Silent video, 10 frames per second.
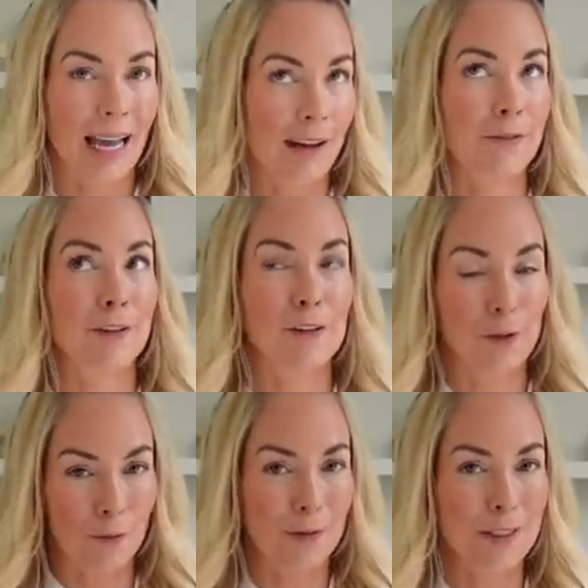have
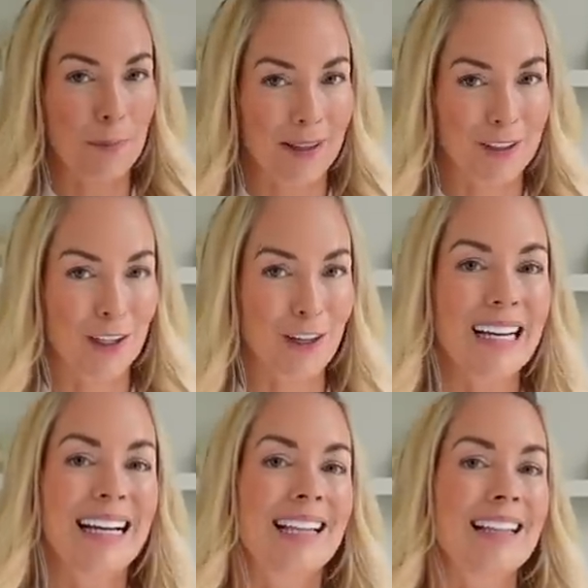softened butter.
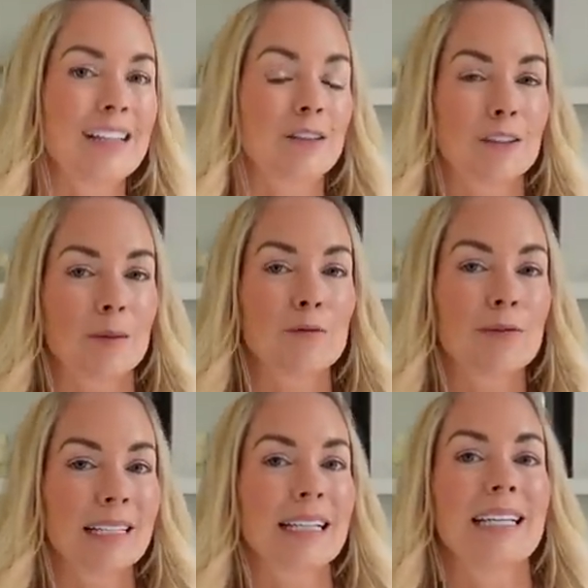These are some
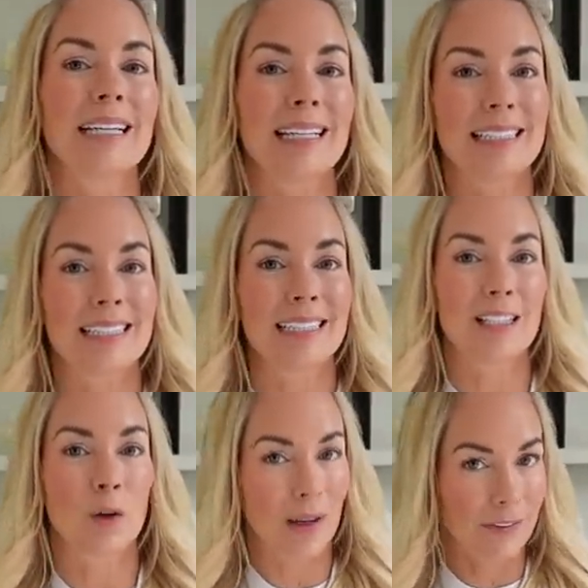really
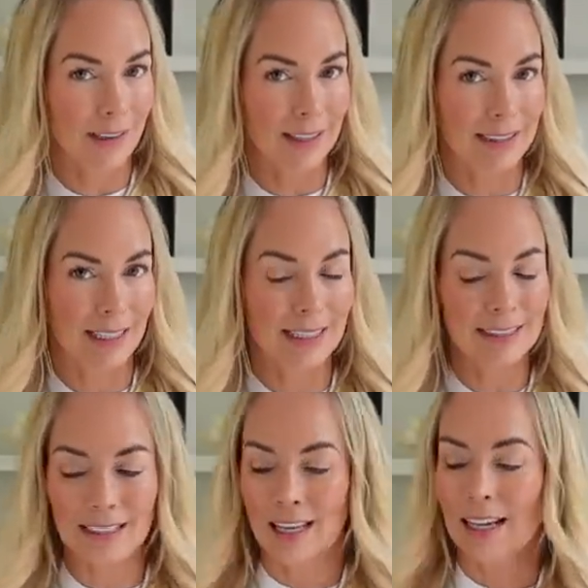easy quick
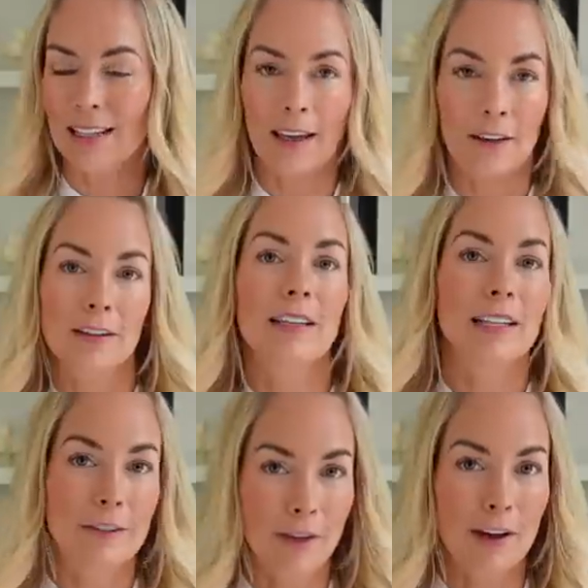fixes, like
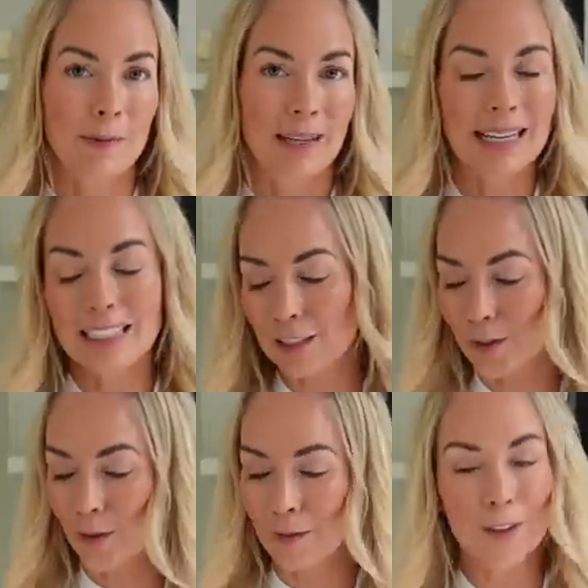in five minutes.
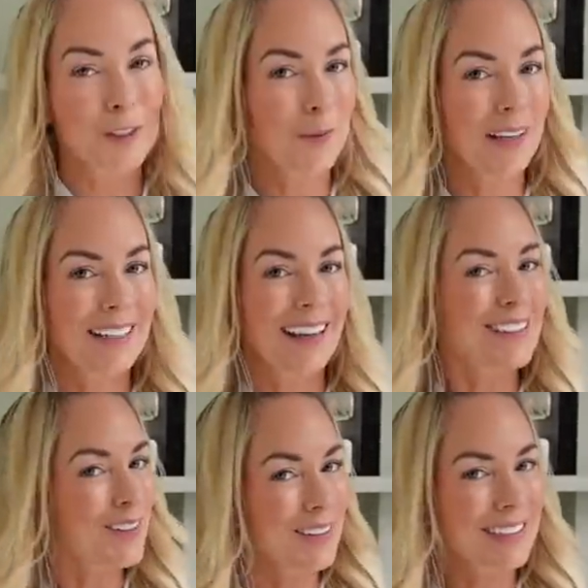So the first one I
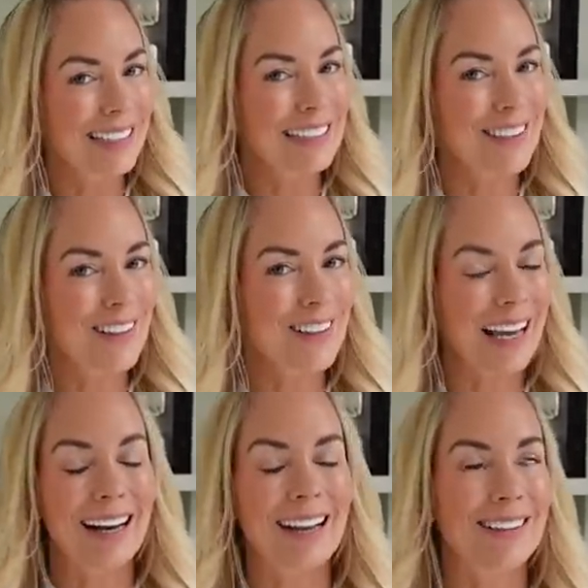saw on TikTok
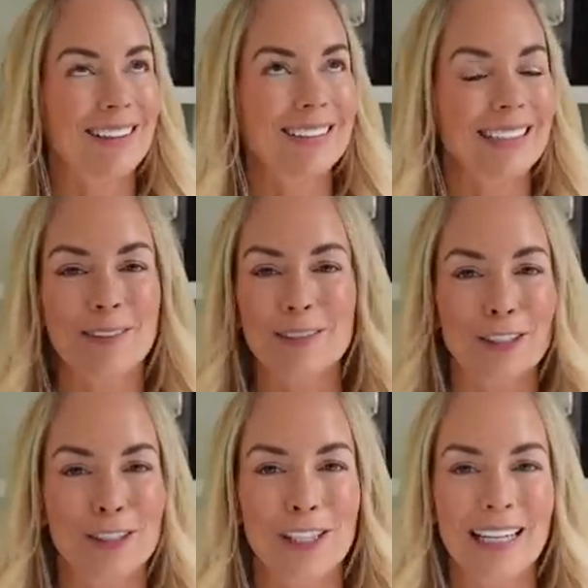and I thought it was
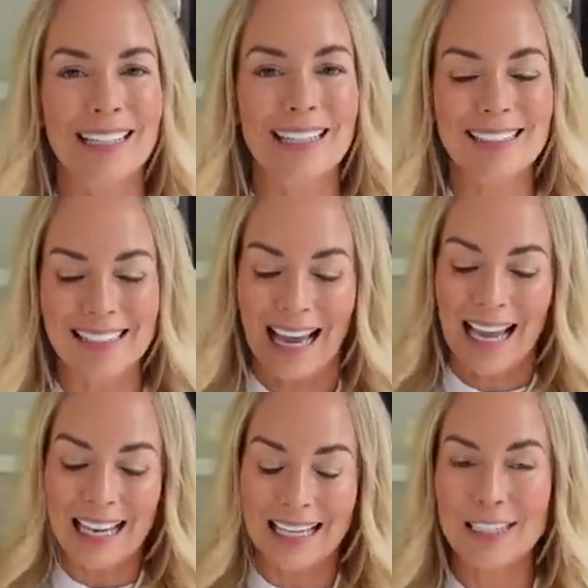just genius.
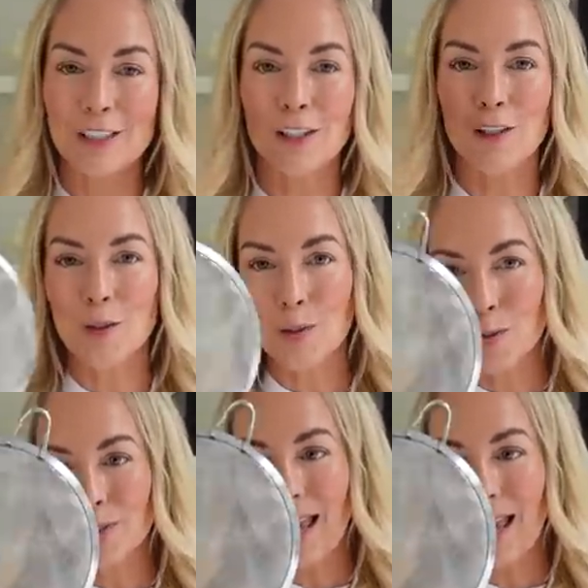It is to use